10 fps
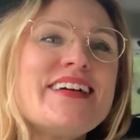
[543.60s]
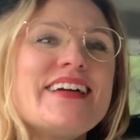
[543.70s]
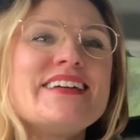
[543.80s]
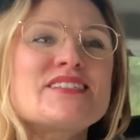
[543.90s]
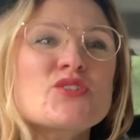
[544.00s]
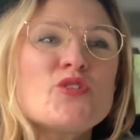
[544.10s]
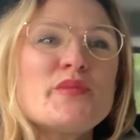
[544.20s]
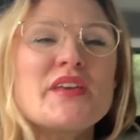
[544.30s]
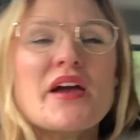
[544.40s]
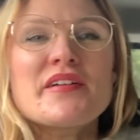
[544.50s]
he saw
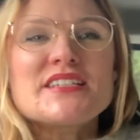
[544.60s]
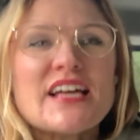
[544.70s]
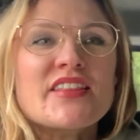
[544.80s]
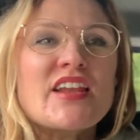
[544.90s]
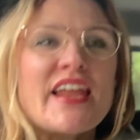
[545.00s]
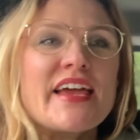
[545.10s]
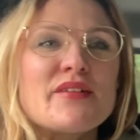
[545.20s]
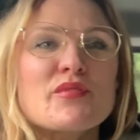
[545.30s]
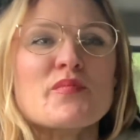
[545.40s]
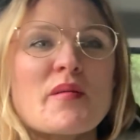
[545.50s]
me going down the
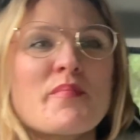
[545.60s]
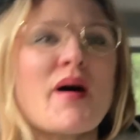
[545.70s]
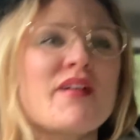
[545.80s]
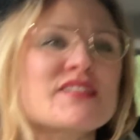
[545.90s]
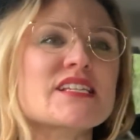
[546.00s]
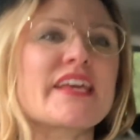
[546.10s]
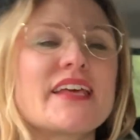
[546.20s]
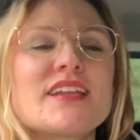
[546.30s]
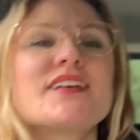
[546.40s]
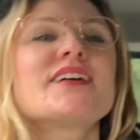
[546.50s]
lane with my
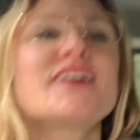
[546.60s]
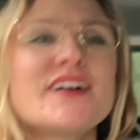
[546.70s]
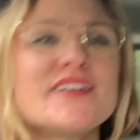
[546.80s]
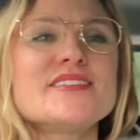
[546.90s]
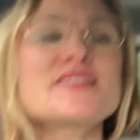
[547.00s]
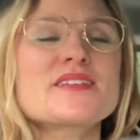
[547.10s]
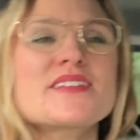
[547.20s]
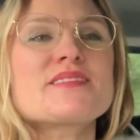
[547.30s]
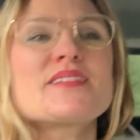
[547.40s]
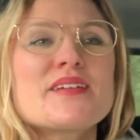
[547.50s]
basket. I was
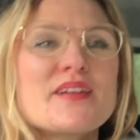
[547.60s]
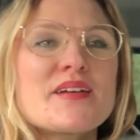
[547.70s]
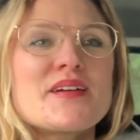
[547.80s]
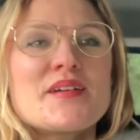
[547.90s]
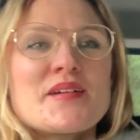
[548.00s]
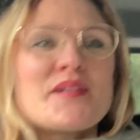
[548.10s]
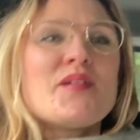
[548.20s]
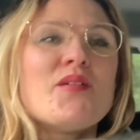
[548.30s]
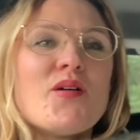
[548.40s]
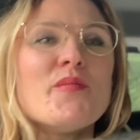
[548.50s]

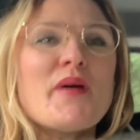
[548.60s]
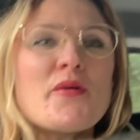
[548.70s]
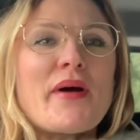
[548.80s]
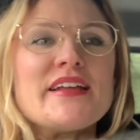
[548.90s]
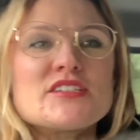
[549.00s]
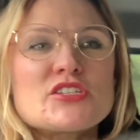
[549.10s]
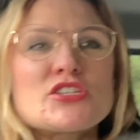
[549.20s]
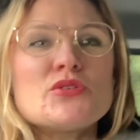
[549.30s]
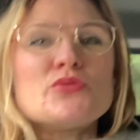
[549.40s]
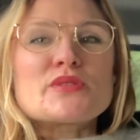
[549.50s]
on my way to
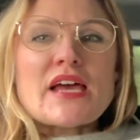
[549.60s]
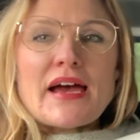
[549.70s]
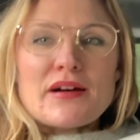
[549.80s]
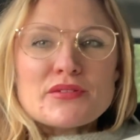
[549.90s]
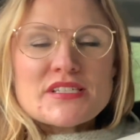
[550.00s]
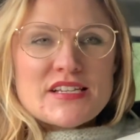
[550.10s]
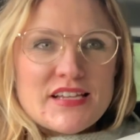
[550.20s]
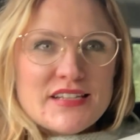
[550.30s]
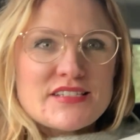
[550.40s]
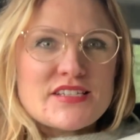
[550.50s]
Sue's house
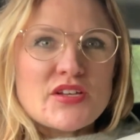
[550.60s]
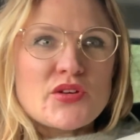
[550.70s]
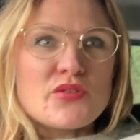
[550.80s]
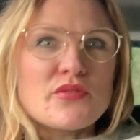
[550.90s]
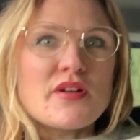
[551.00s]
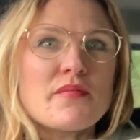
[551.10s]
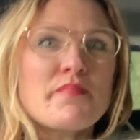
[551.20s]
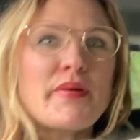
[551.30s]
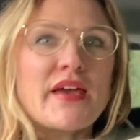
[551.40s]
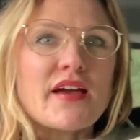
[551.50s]

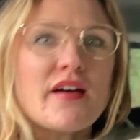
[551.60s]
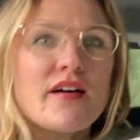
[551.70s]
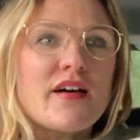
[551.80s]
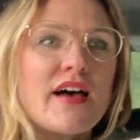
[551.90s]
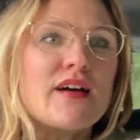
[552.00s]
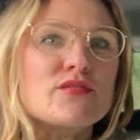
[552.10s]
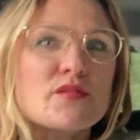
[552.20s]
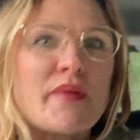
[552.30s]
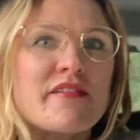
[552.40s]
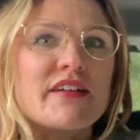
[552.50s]
to pick her
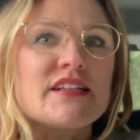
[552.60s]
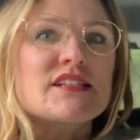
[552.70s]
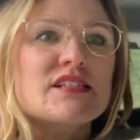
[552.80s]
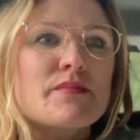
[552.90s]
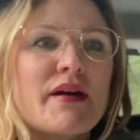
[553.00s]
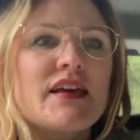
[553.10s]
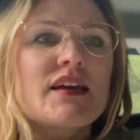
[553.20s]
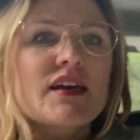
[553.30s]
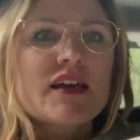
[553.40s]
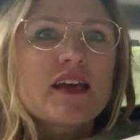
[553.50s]
elderberries to make
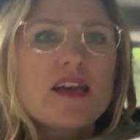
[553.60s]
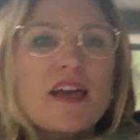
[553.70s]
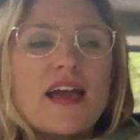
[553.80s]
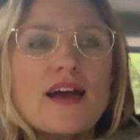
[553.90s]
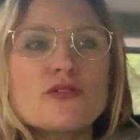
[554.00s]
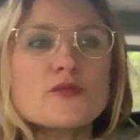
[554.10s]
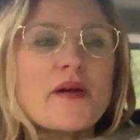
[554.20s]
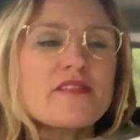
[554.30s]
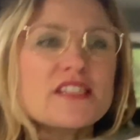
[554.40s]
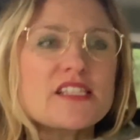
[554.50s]

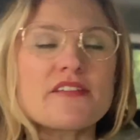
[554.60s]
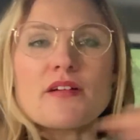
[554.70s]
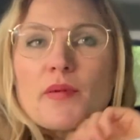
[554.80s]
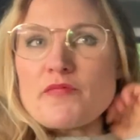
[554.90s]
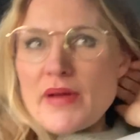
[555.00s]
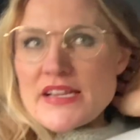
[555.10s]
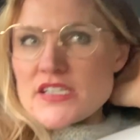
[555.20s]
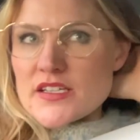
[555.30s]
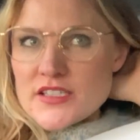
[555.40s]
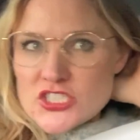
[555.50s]
elderberry syrup. I've made
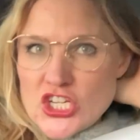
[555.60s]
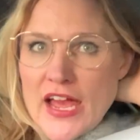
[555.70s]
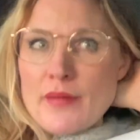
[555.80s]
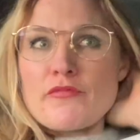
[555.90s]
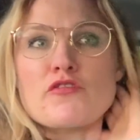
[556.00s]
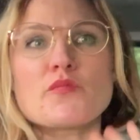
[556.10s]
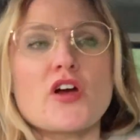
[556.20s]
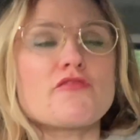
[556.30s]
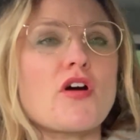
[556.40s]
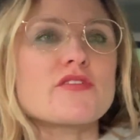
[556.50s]
her the jam from
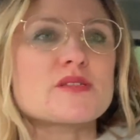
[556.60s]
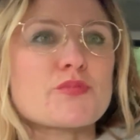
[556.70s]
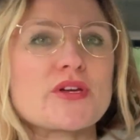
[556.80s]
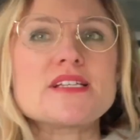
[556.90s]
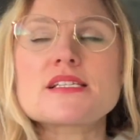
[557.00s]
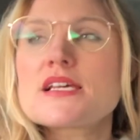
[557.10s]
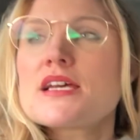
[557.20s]
her raspberries